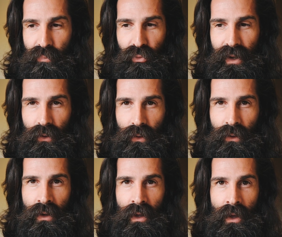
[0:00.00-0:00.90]

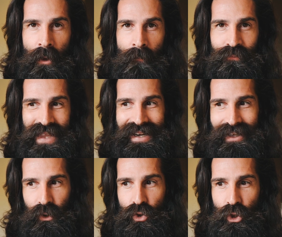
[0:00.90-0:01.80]
brittle than it
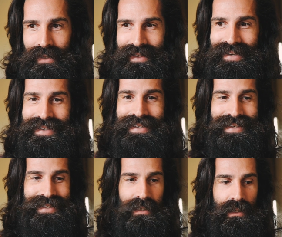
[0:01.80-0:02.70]
usually
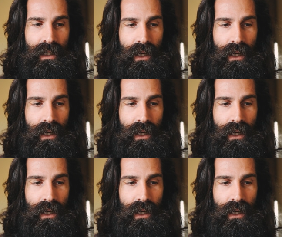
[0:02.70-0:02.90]
is.